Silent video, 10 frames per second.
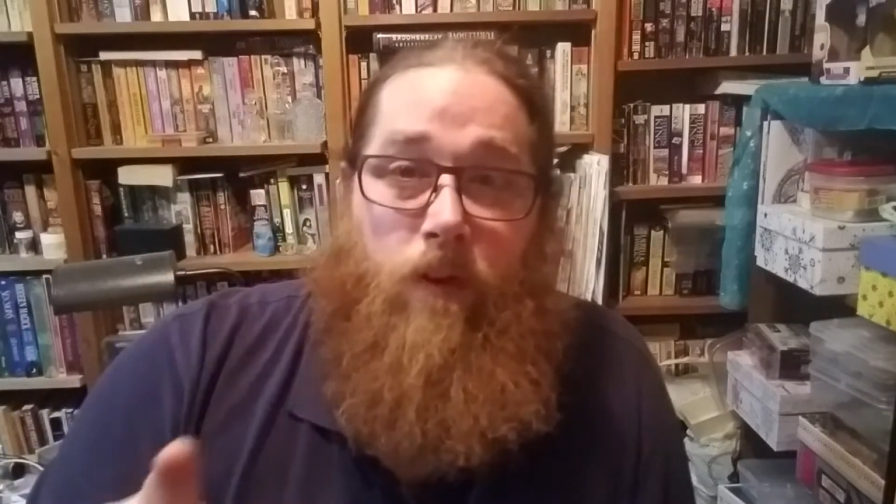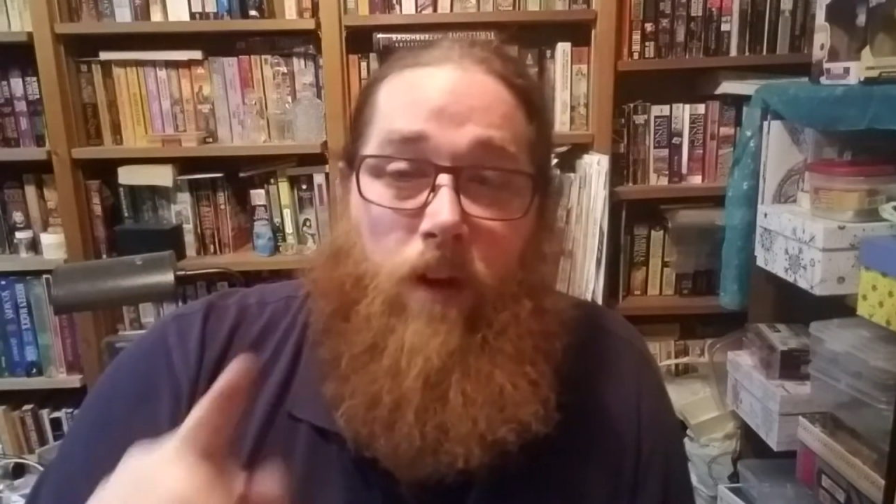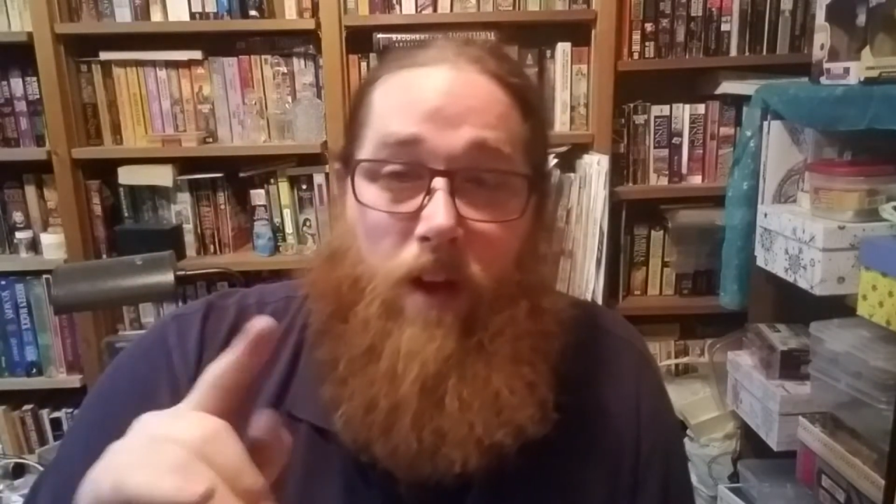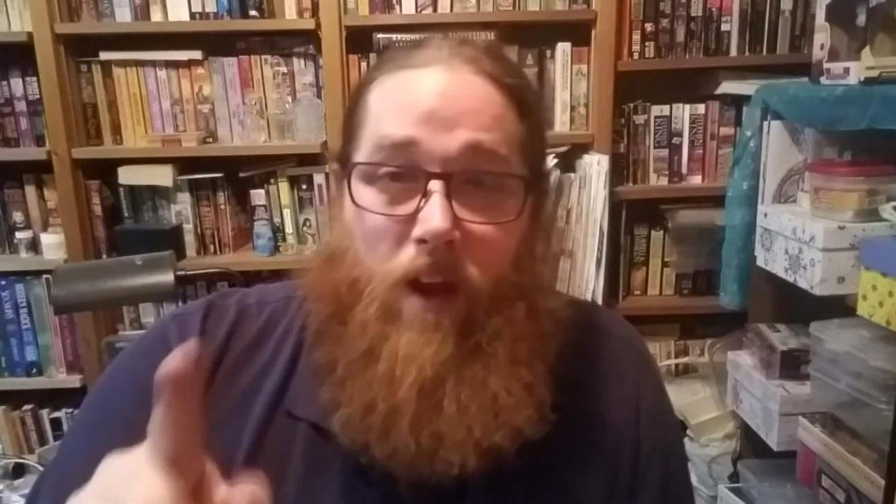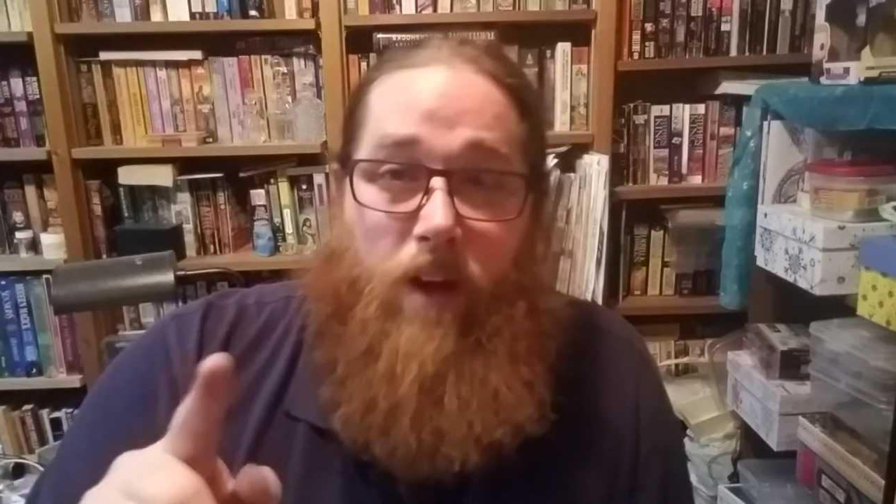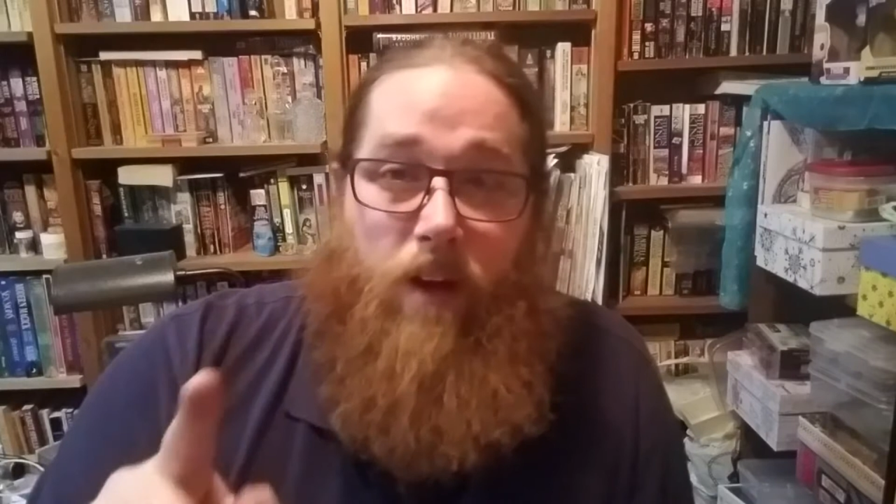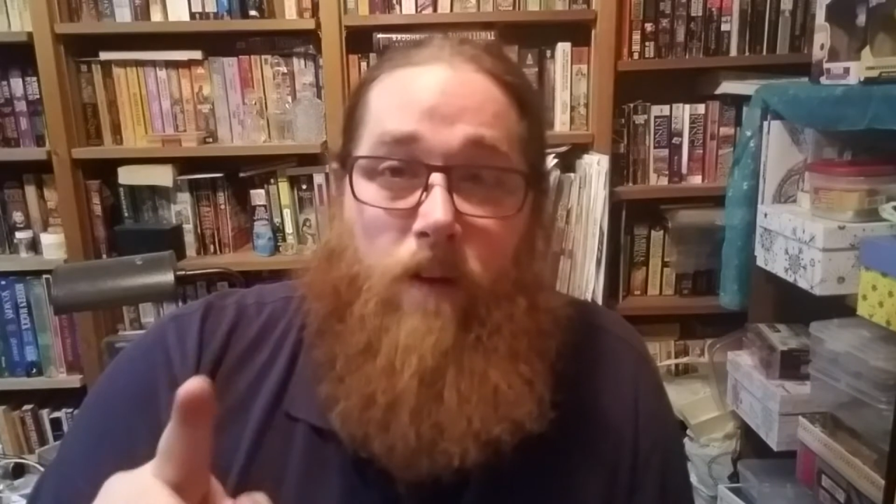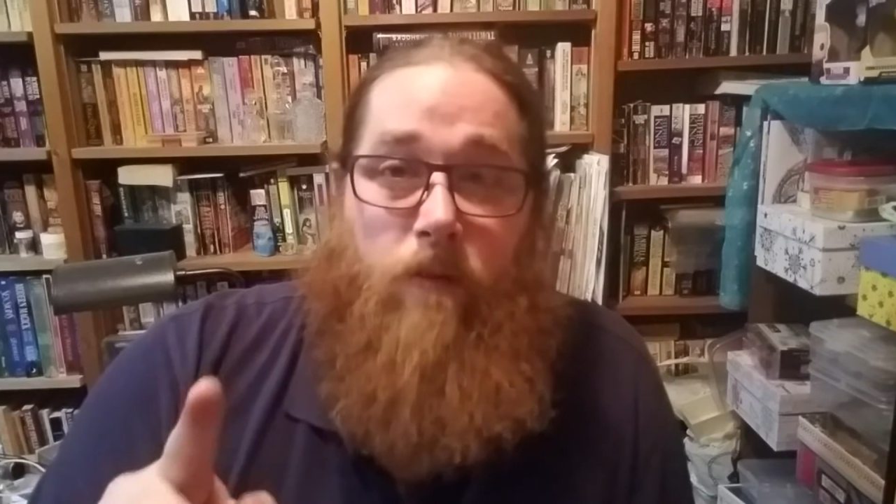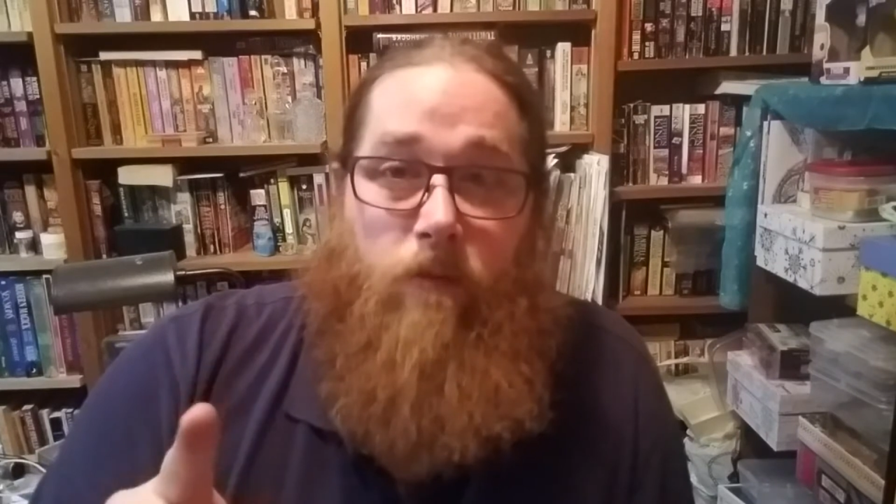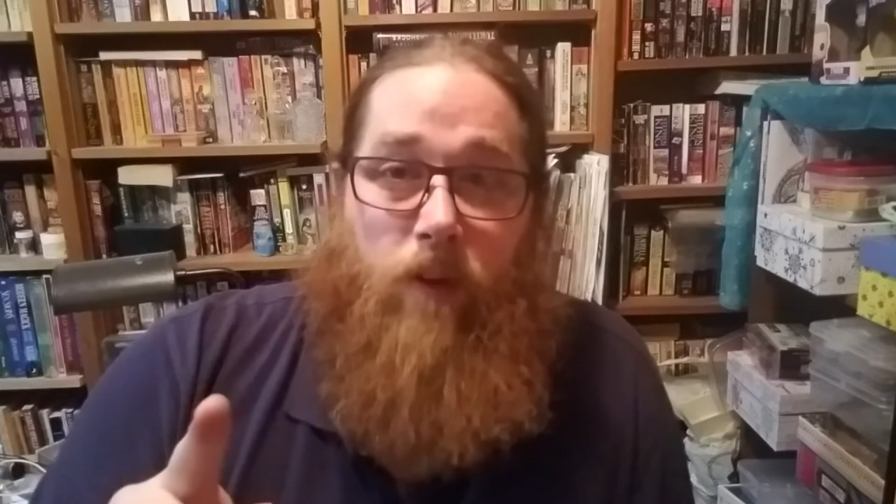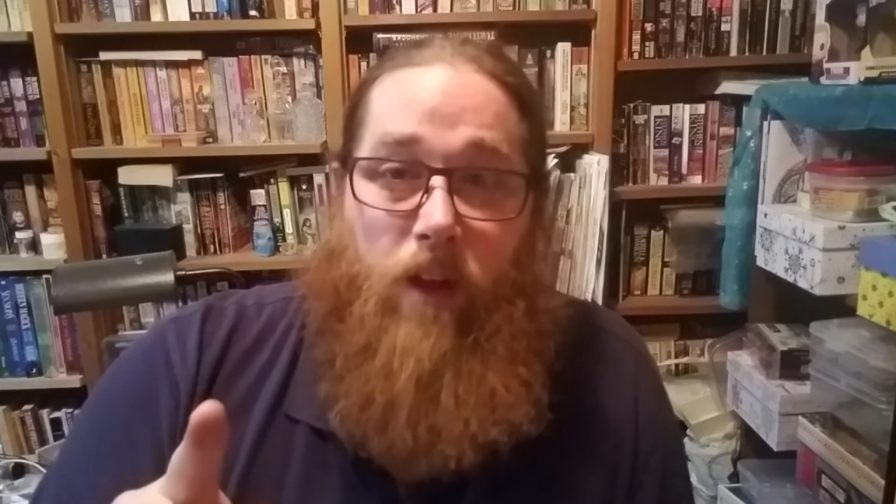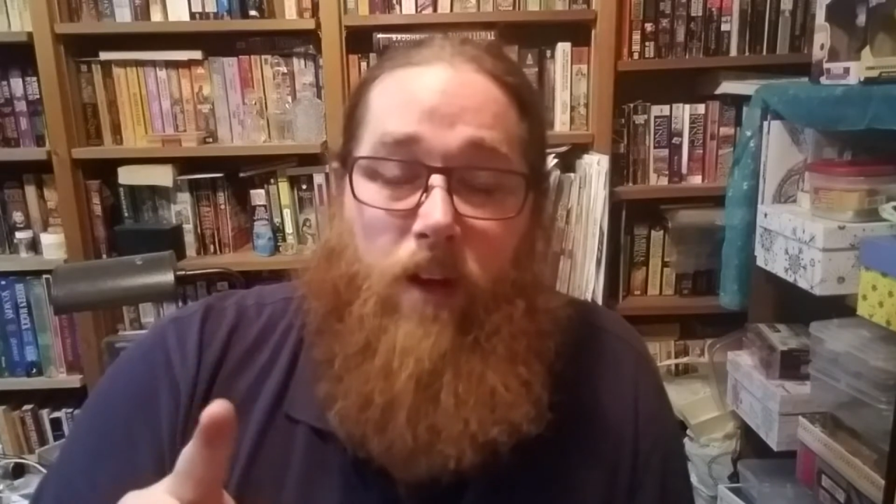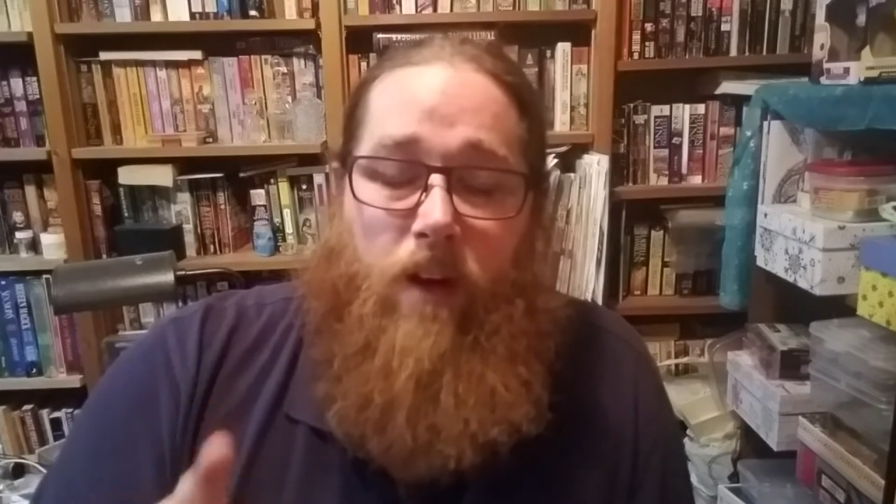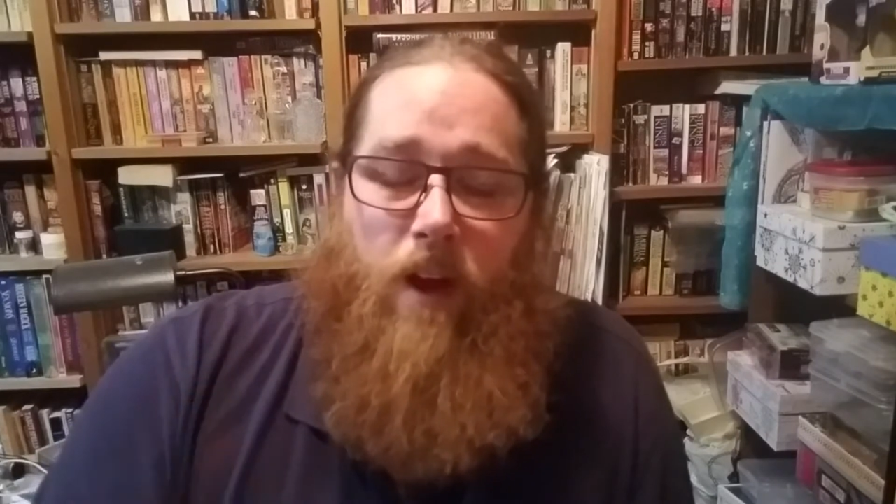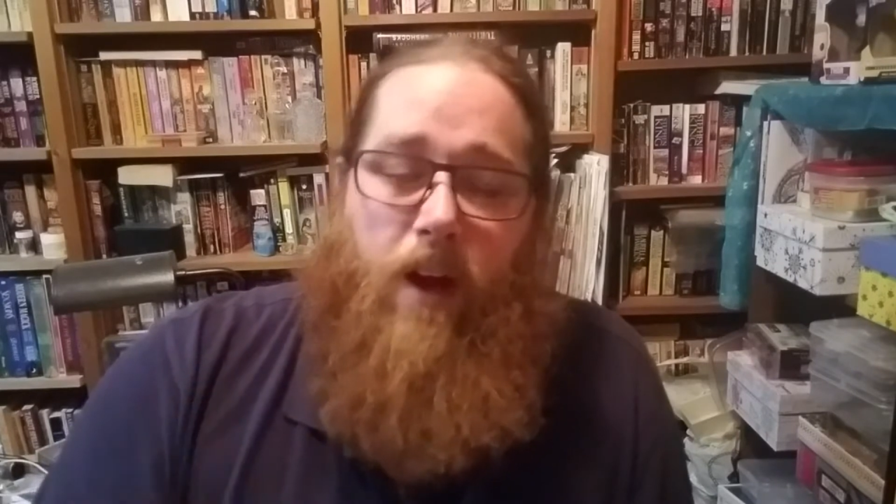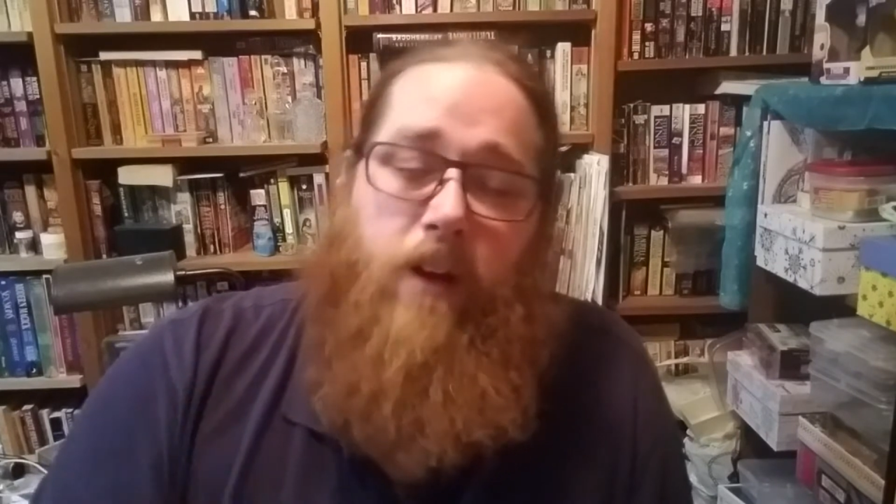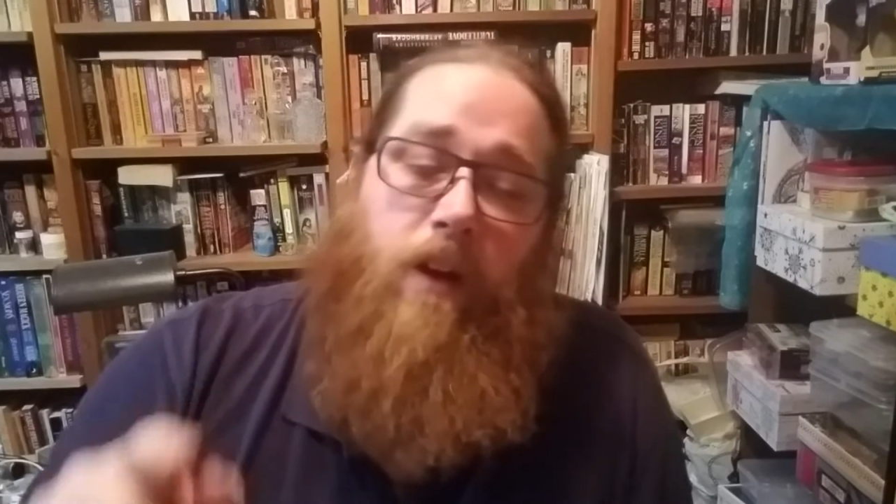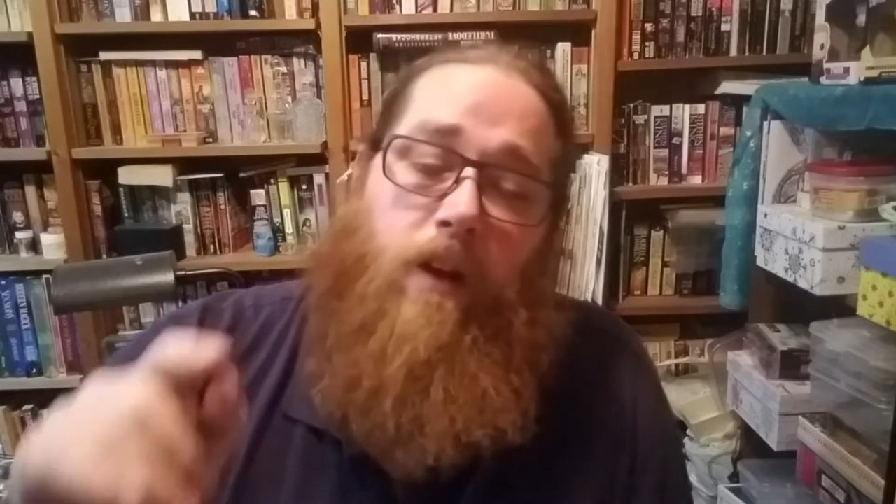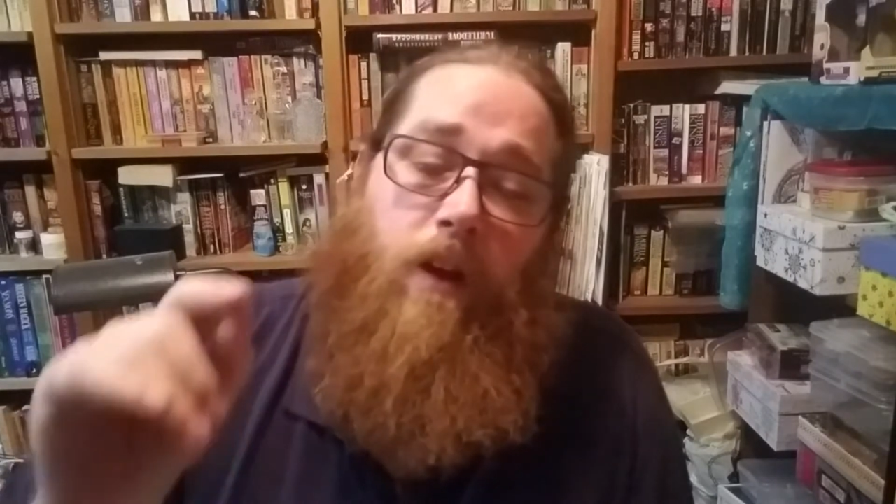an egg-related hack.